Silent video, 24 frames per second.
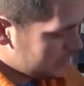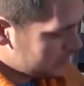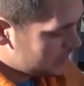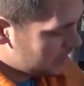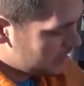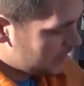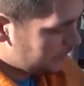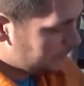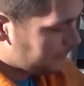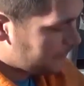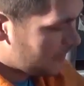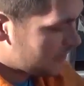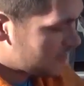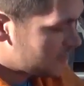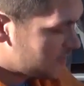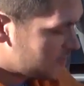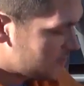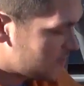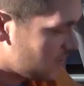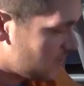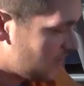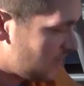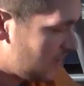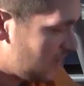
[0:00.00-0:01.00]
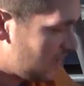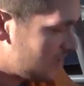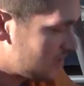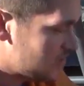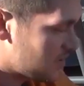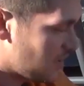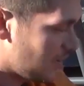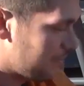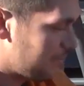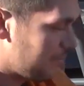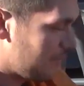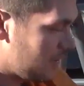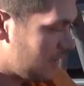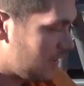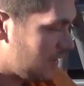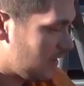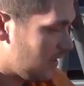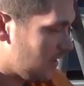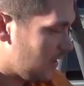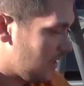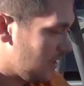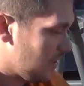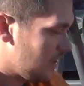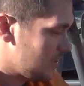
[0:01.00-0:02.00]
once the differentials are in, start putting
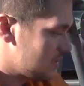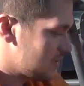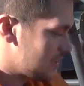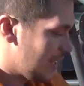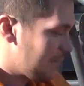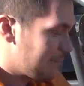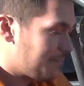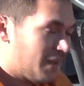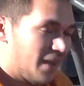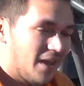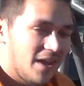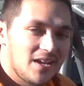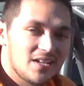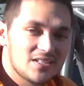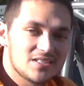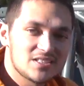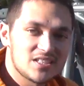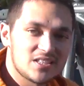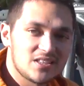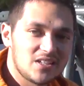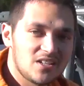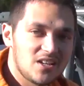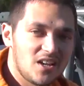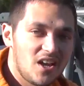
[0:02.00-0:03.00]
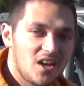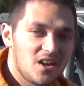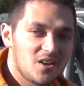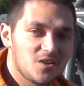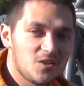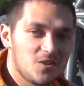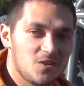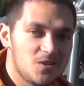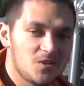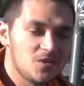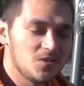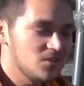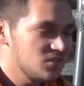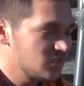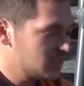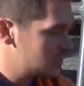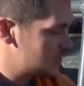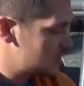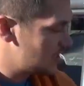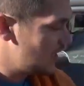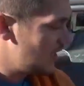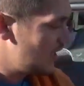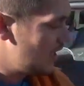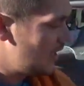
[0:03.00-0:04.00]
the champagnes and the
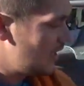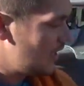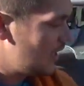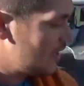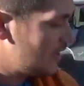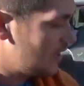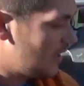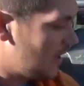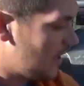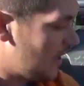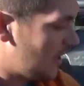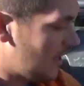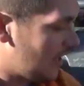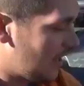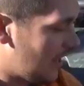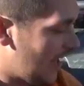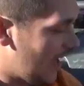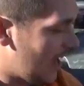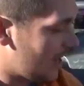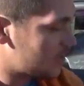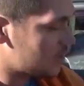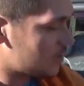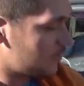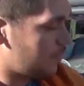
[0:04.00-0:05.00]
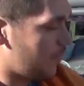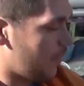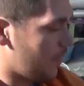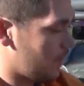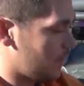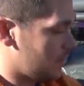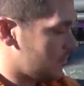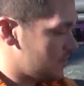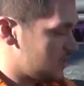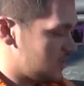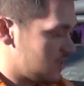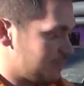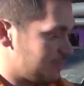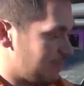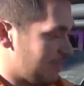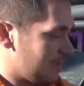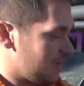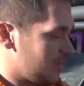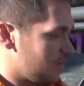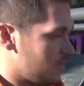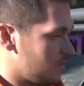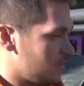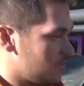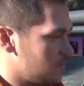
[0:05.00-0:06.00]
knuckles, then axle parts,
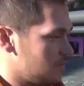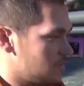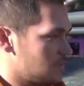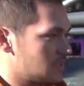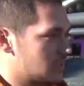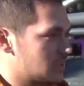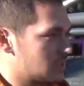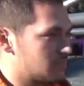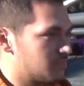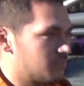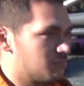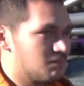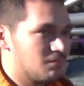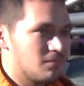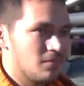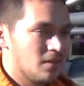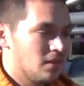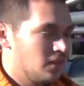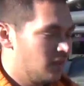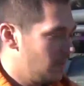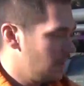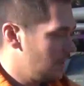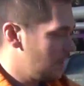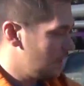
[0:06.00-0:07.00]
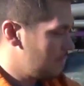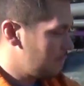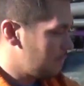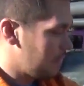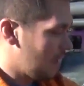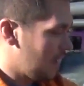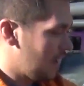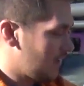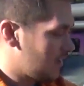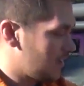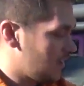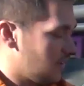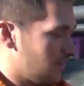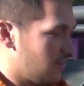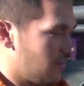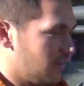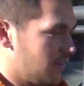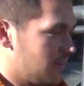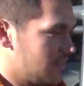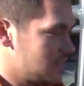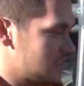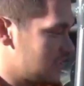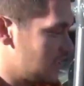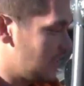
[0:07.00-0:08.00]
spindles,
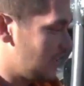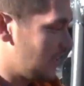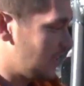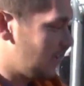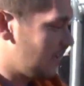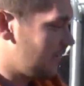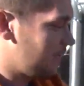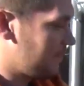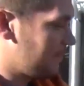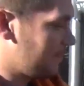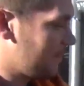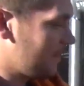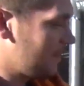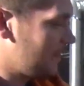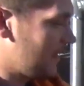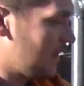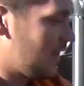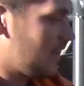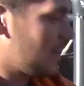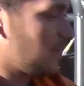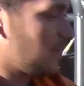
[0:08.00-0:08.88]
planetaries, and then